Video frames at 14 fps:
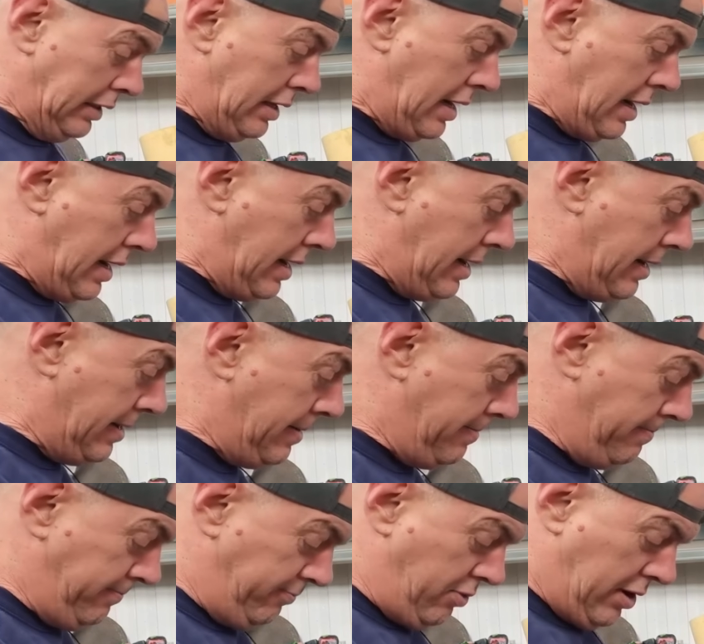
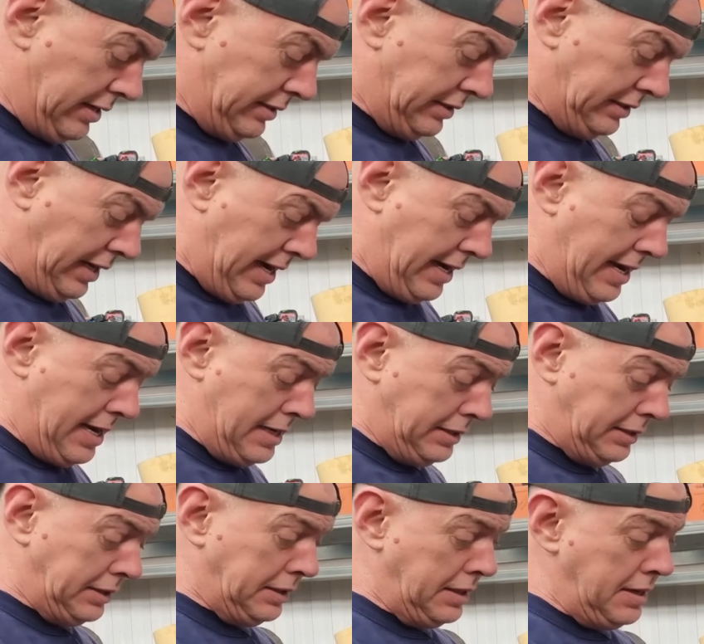Right, today
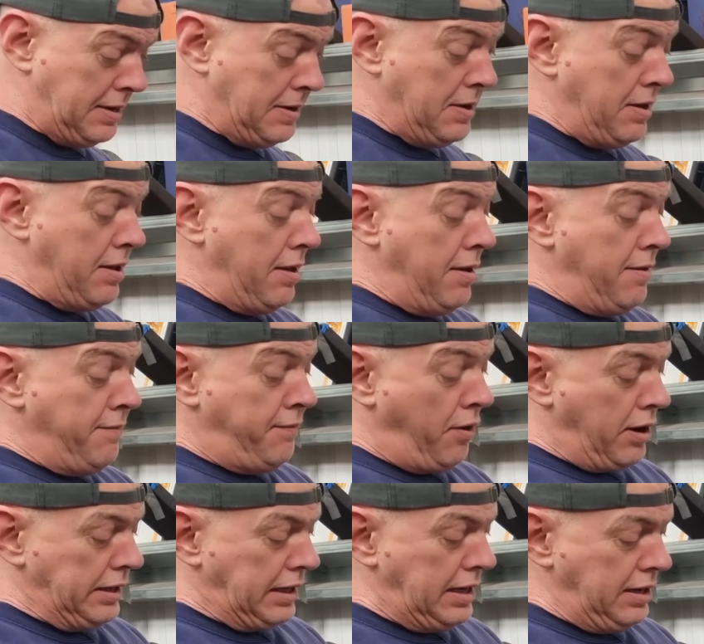is
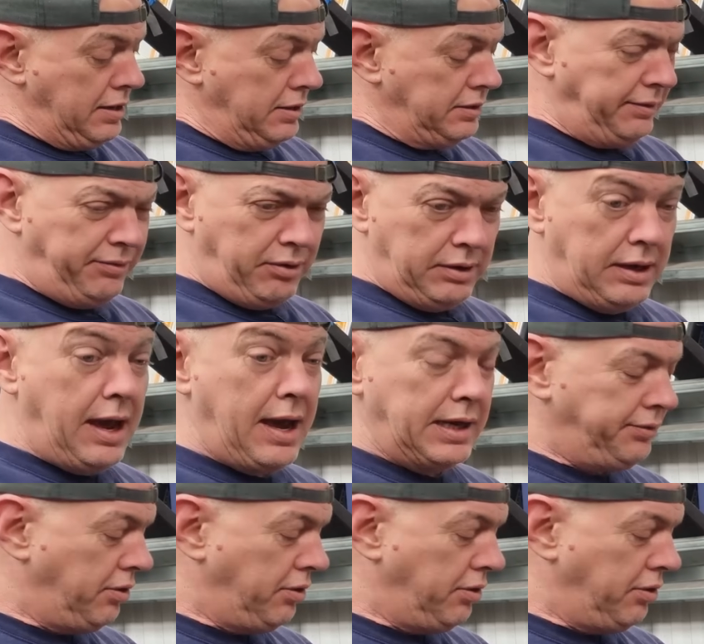Friday. Yeah, it's